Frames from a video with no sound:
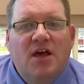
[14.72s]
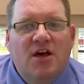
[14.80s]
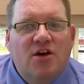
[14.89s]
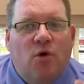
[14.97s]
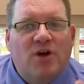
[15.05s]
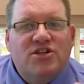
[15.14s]

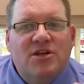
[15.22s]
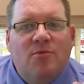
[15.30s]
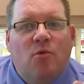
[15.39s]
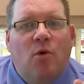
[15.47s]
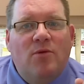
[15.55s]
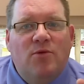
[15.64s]
Question number
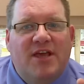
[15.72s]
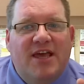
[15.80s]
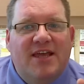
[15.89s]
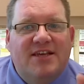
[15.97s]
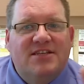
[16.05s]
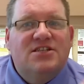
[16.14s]
1 we
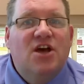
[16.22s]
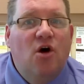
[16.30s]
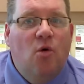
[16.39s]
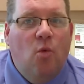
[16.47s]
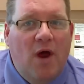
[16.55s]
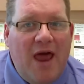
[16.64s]
get is,
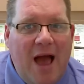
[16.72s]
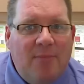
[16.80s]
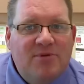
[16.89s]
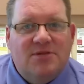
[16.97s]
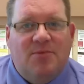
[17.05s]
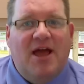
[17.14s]
what
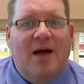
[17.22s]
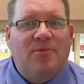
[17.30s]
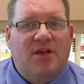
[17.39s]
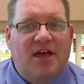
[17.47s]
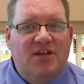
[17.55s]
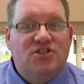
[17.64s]
happens to my
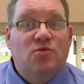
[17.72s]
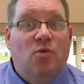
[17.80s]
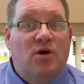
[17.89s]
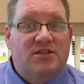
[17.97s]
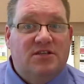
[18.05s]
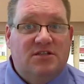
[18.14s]
application
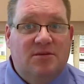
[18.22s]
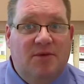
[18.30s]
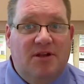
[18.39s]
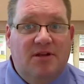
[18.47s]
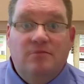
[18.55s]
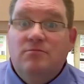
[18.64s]
once it's
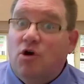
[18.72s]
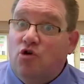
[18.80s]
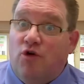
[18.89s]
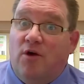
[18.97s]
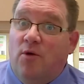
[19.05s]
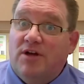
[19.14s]
submitted?
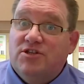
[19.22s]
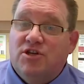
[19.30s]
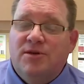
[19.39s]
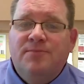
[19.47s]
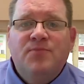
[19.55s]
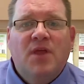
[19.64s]
Great question.